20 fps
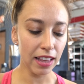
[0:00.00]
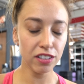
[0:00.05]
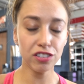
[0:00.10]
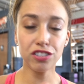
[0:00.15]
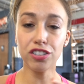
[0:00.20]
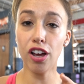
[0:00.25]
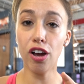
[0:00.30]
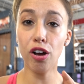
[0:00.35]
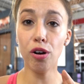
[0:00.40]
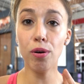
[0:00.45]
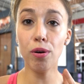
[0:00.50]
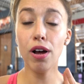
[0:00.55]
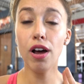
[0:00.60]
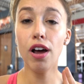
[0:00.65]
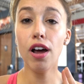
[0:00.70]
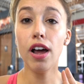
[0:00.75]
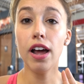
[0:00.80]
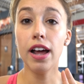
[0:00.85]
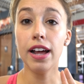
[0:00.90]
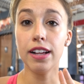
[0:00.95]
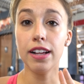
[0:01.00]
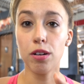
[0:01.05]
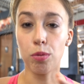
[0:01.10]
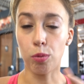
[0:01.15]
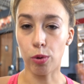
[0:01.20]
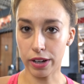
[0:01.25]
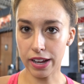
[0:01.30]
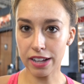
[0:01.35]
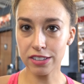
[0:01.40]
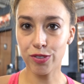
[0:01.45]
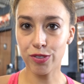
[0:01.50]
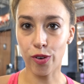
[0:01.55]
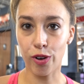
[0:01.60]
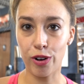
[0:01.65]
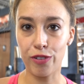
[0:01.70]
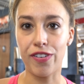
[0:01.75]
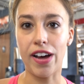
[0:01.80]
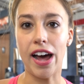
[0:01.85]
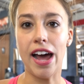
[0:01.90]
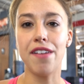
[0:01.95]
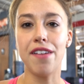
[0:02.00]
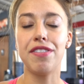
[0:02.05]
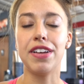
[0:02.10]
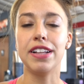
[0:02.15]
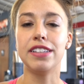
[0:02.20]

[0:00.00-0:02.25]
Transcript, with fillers: So workouts four and five,